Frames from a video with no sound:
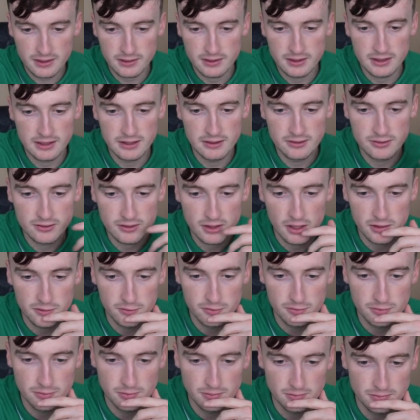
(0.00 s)
He's kind
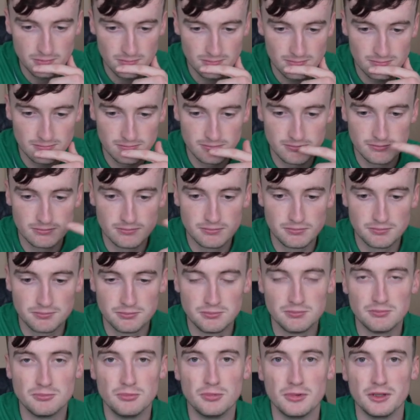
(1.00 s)
of
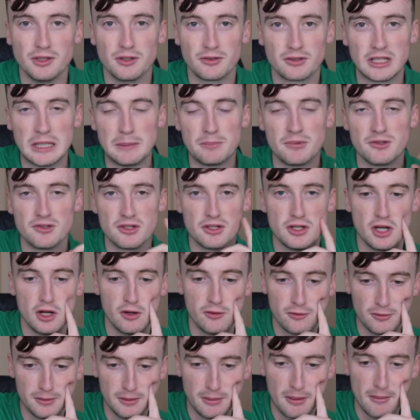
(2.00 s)
one of those keepers, you
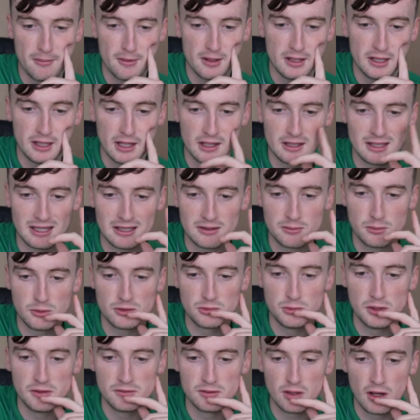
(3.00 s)
know, from the Premier League. I think he
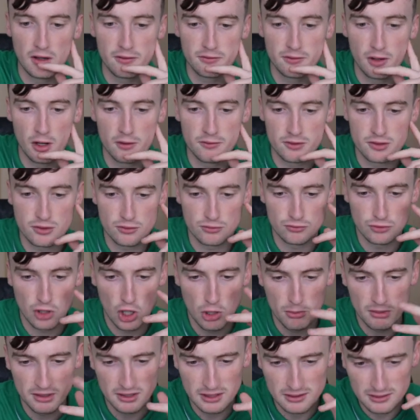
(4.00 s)
just moved off over to
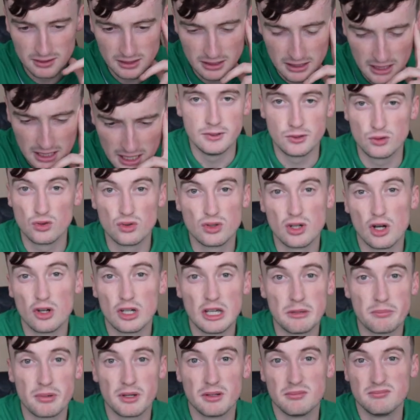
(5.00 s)
Roma, didn't he? He's a good
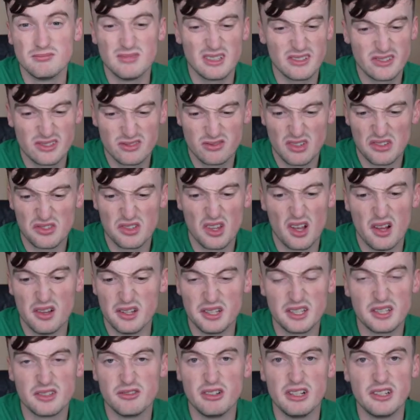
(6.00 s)
goalkeeper. That's all
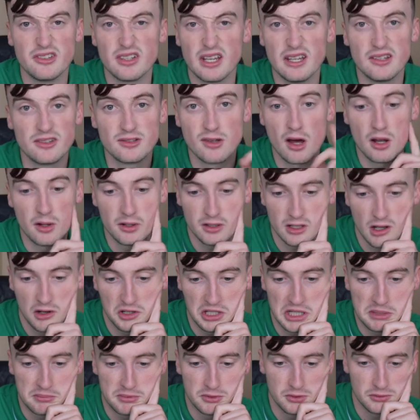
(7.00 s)
you can really say. He's a solid
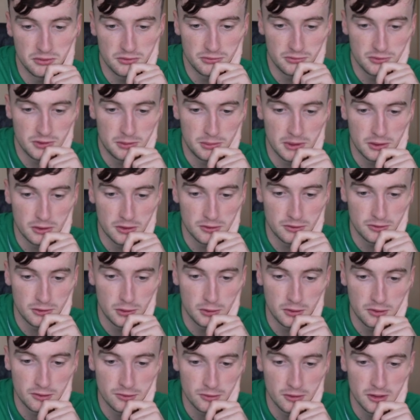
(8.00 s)
goalkeeper, nothing to be
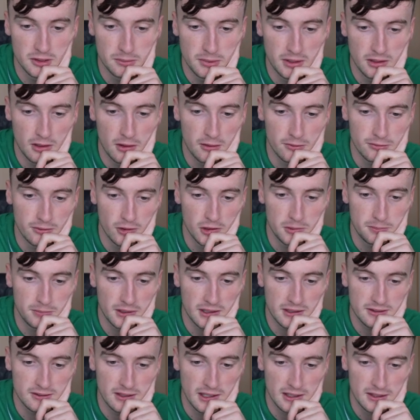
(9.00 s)
too concerned about. Right
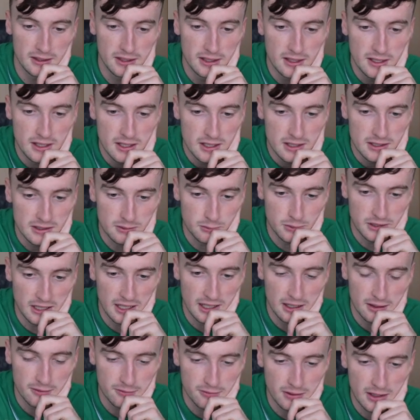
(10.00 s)
back then we
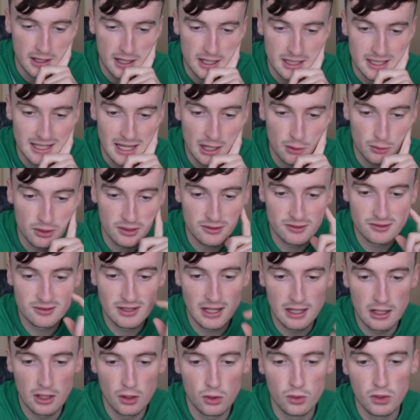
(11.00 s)
have João
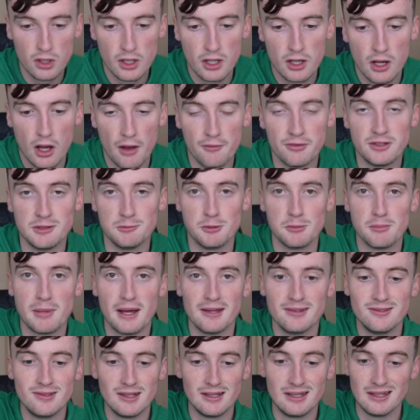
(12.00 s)
Cancelo, obviously with
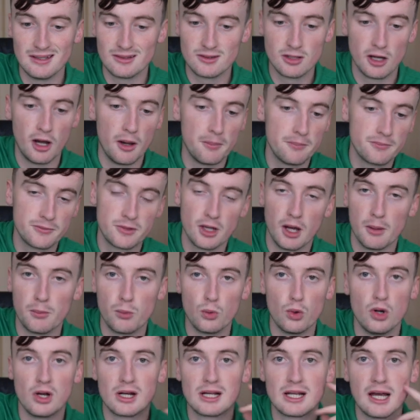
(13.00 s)
Man City,
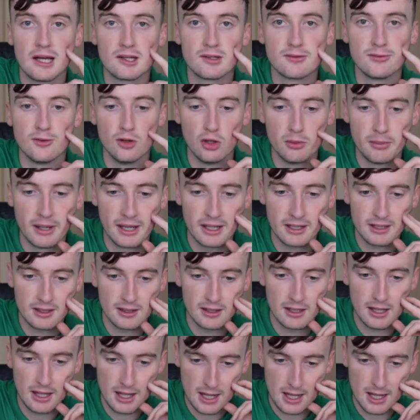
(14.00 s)
top world class fullback.